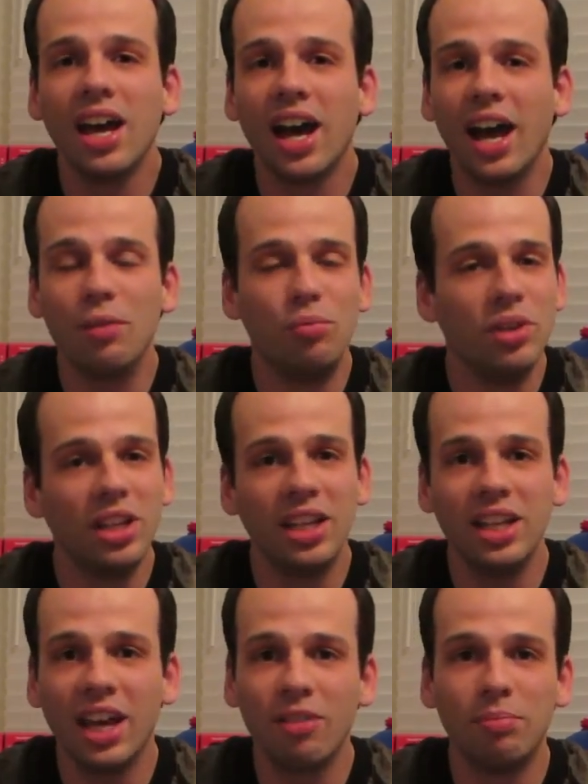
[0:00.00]
I
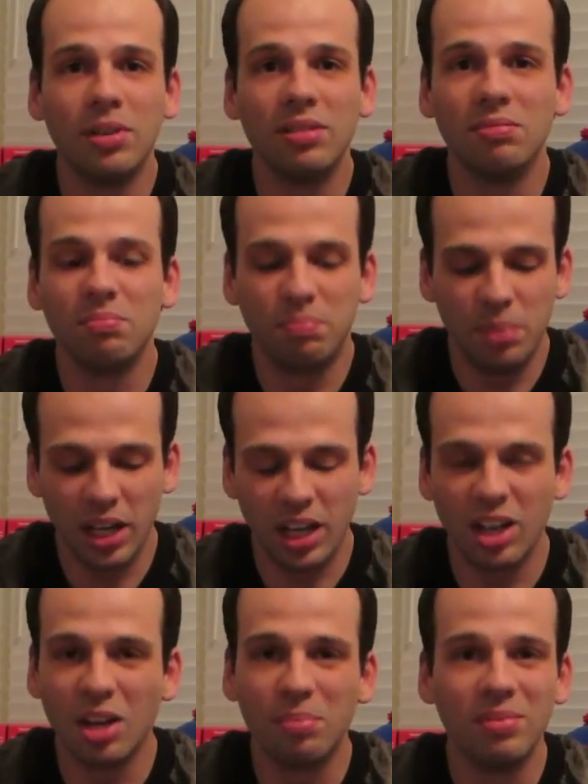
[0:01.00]
really have been
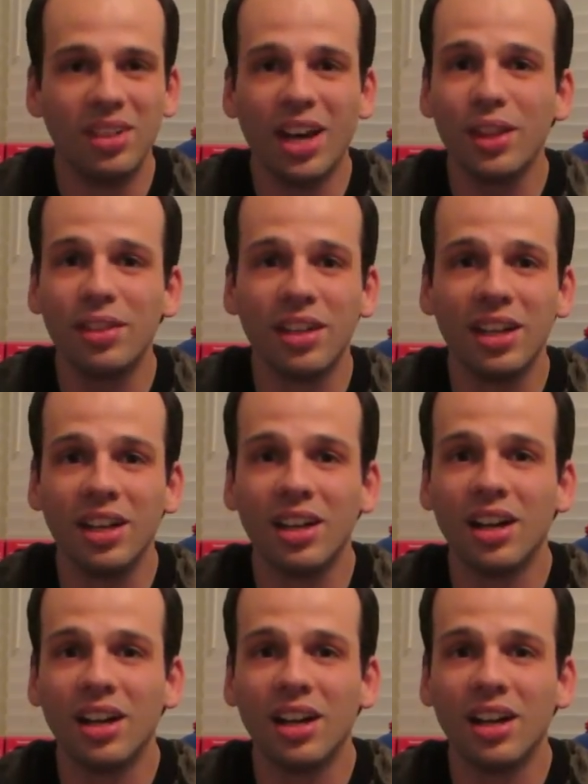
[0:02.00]
picking up nothing.